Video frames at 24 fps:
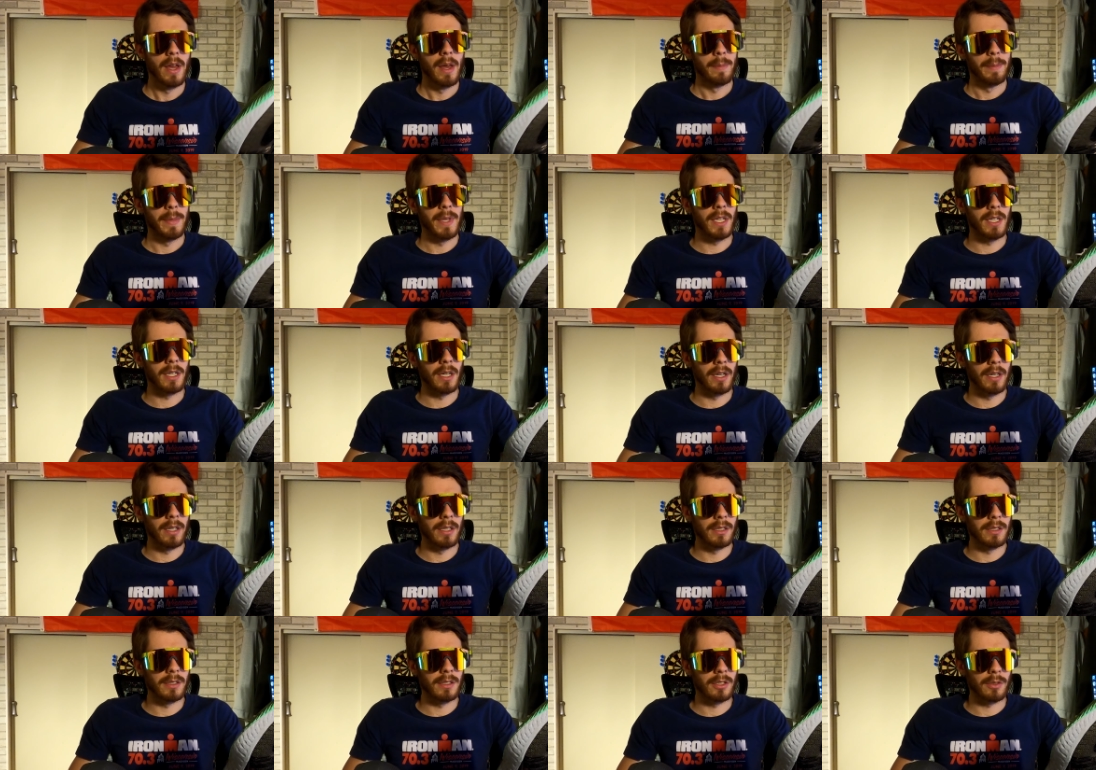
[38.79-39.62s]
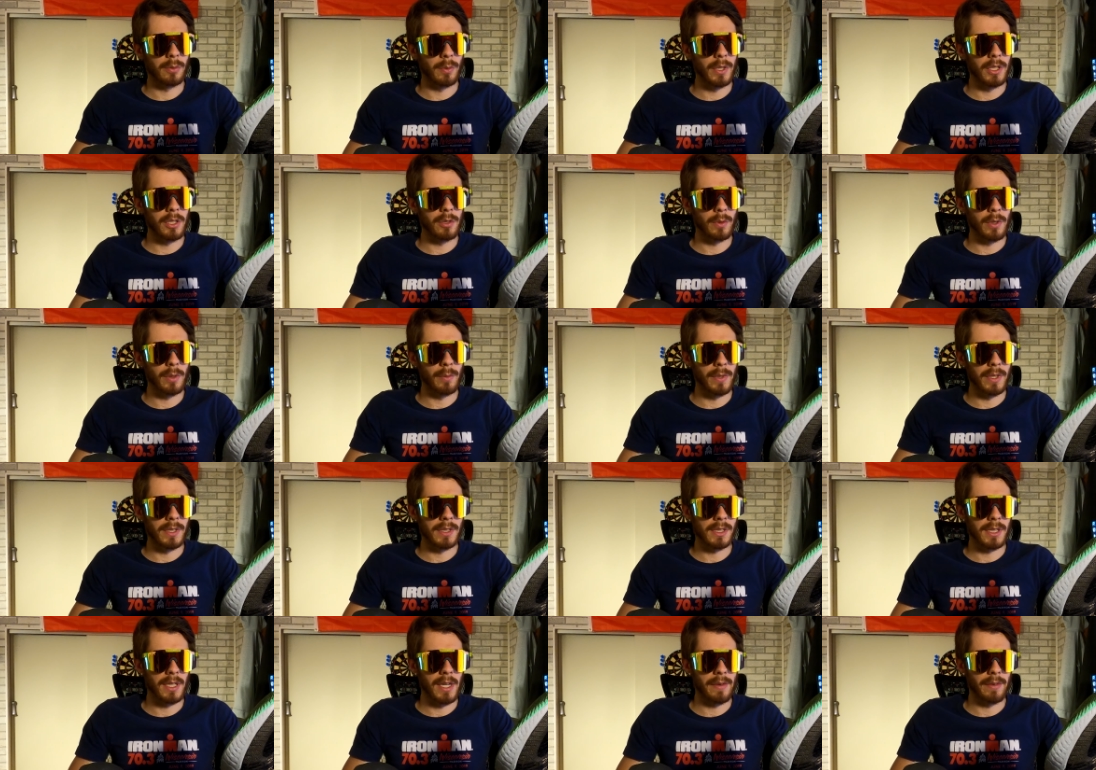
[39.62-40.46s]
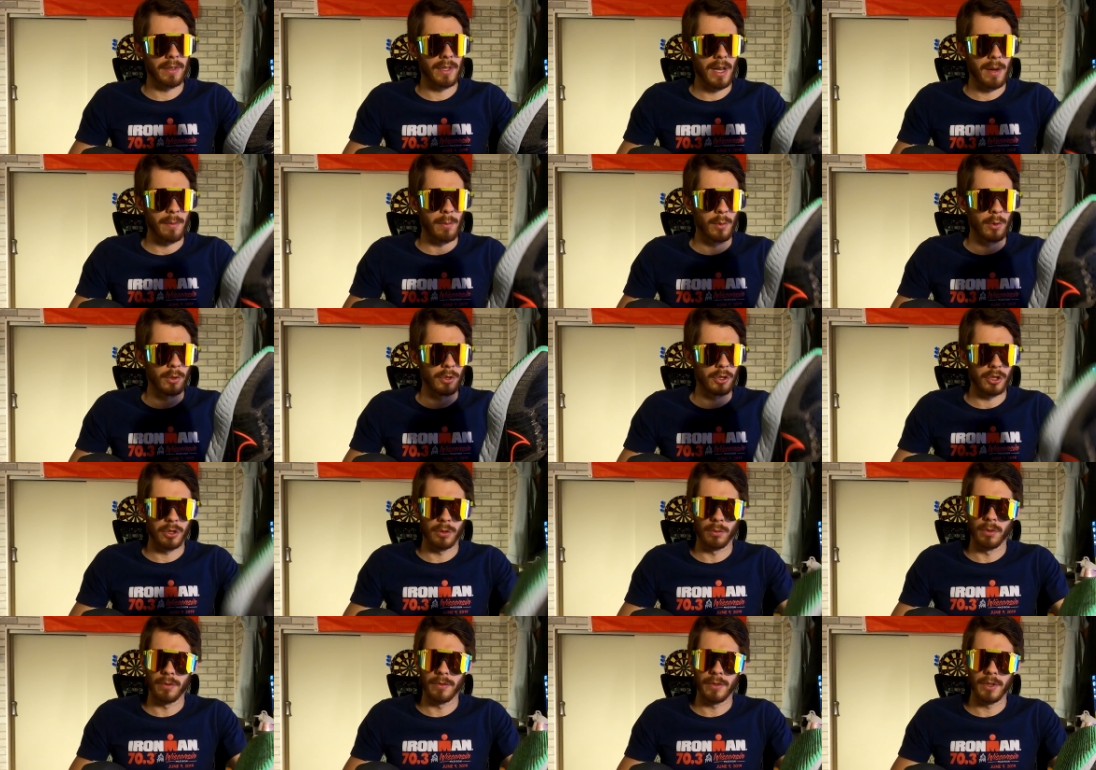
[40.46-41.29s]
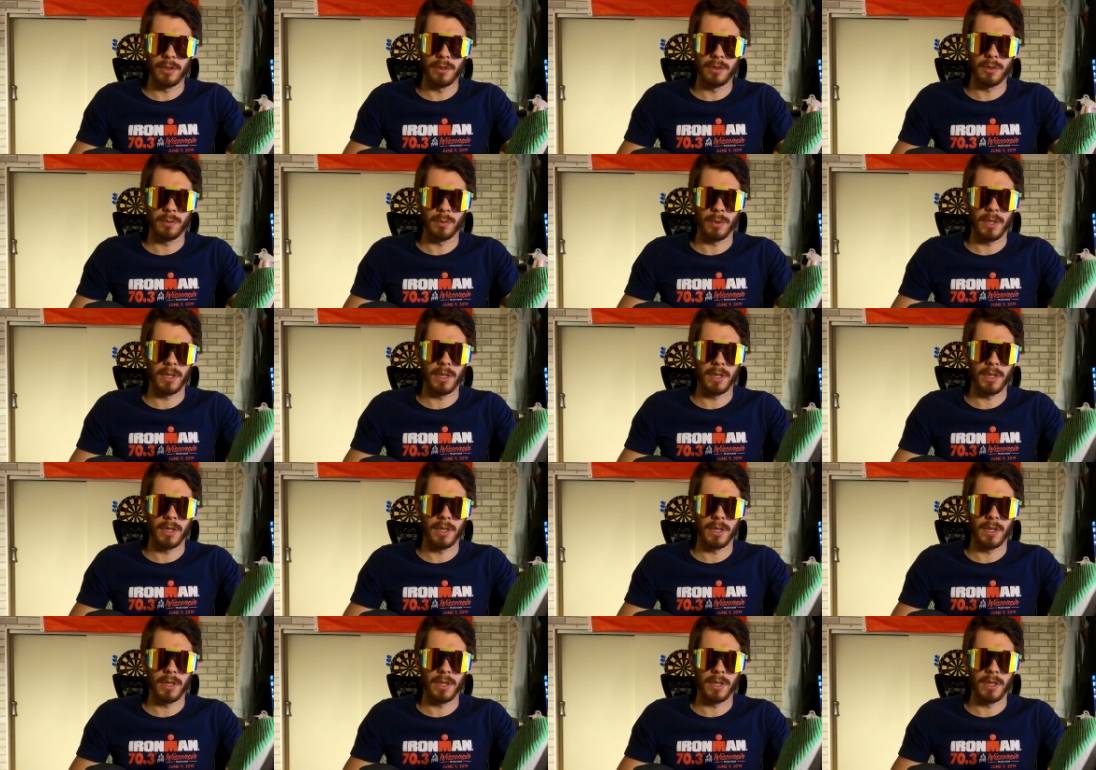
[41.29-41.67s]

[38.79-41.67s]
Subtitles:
because 2021 is going to have a lot more shoe reviews.